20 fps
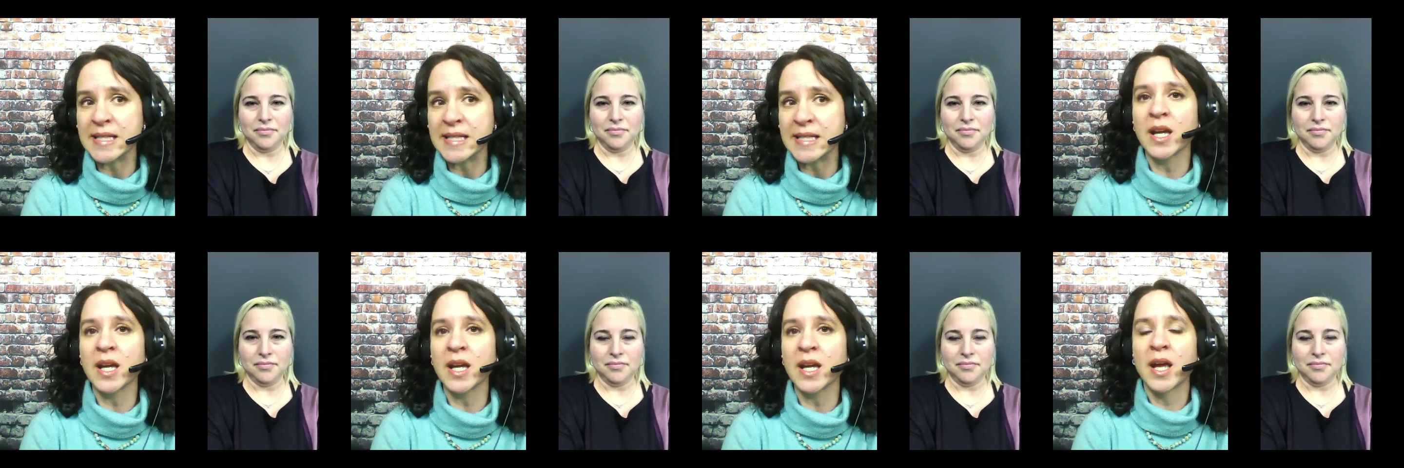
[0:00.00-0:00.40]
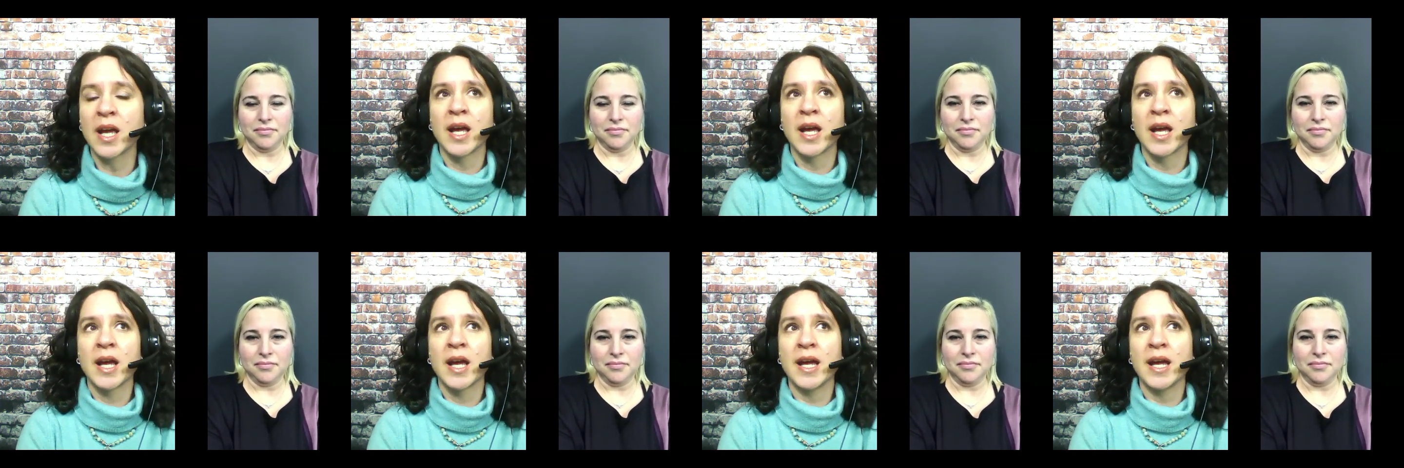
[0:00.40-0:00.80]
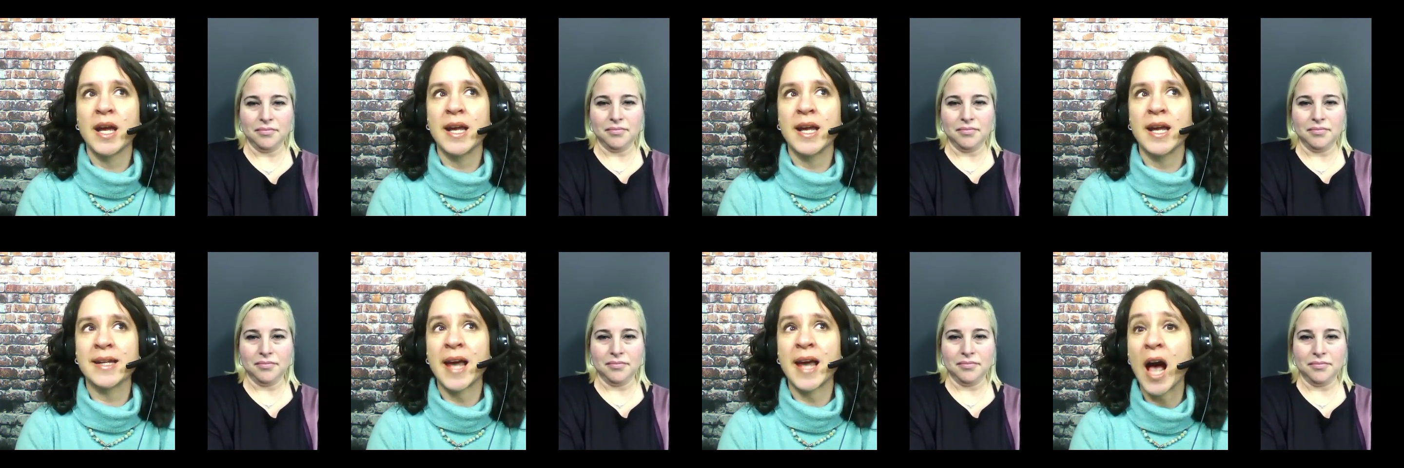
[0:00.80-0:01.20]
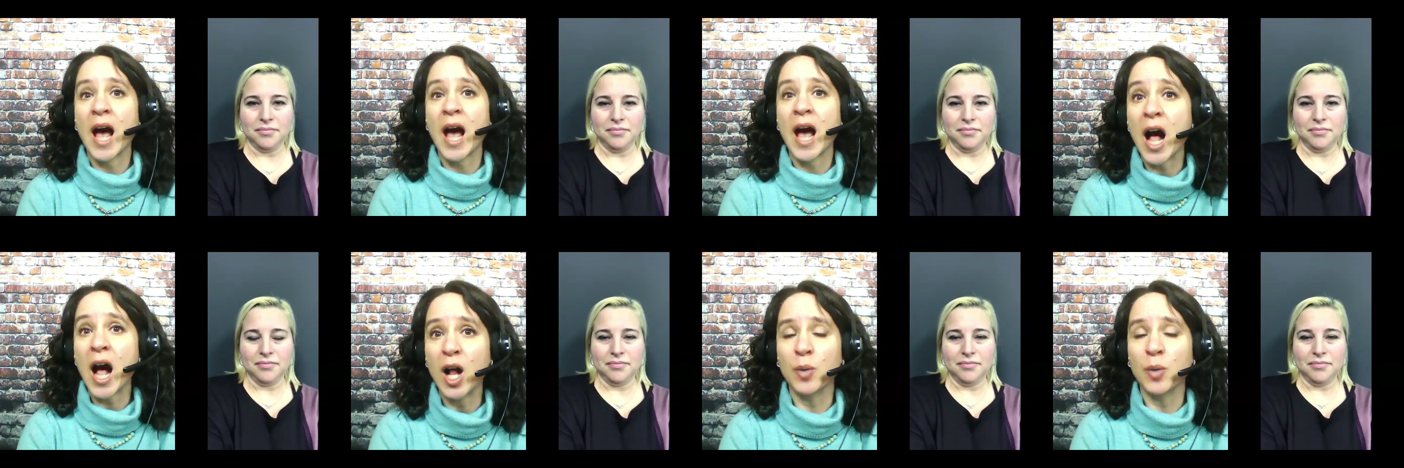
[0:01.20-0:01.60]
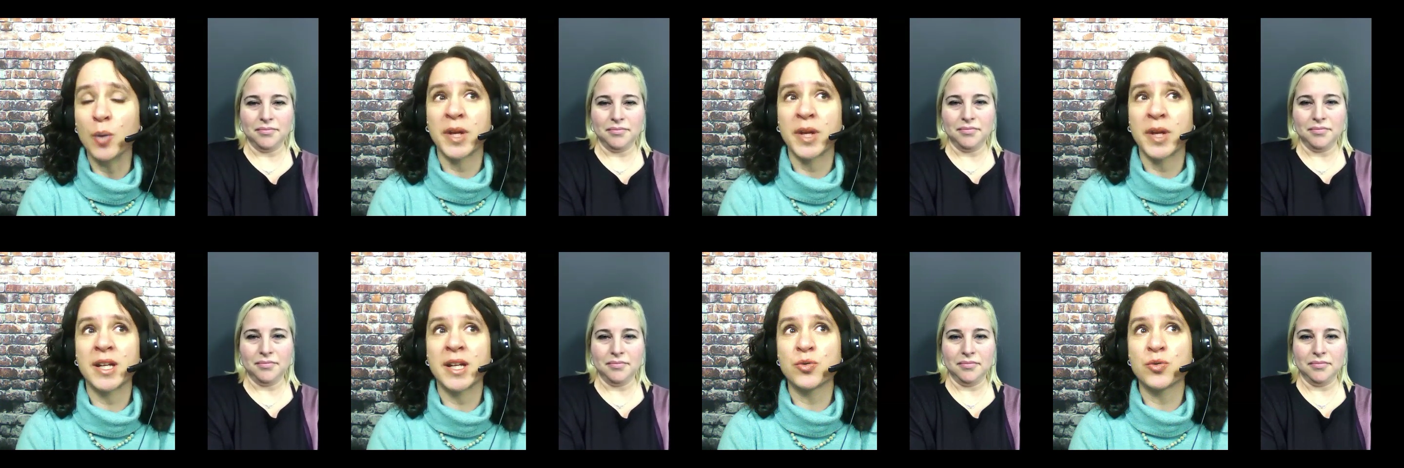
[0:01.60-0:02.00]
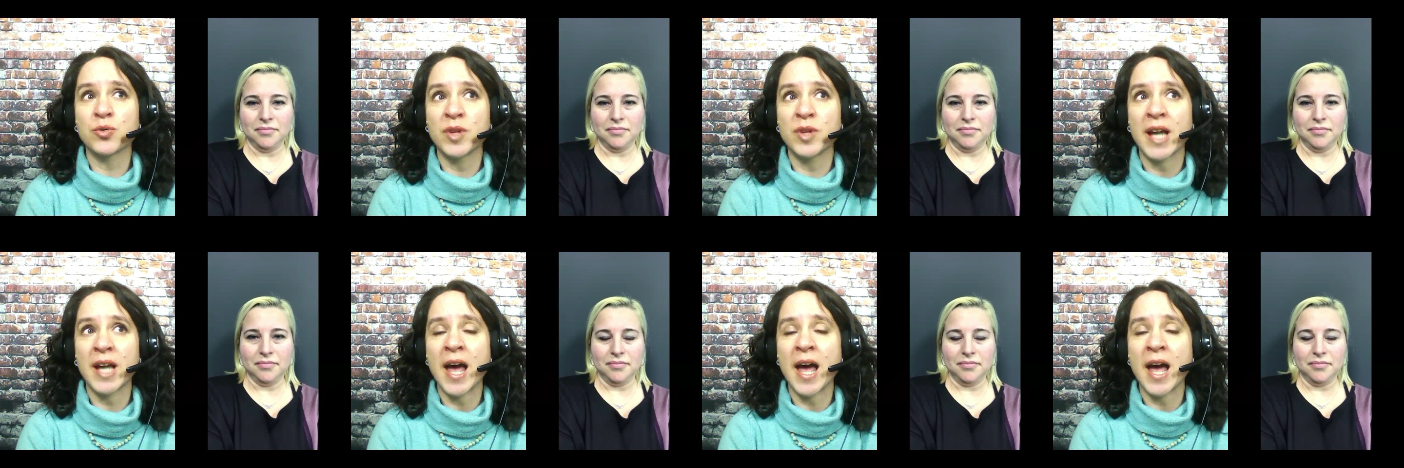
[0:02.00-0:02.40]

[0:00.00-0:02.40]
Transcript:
Speaker 1: it helped. Like, it really, I think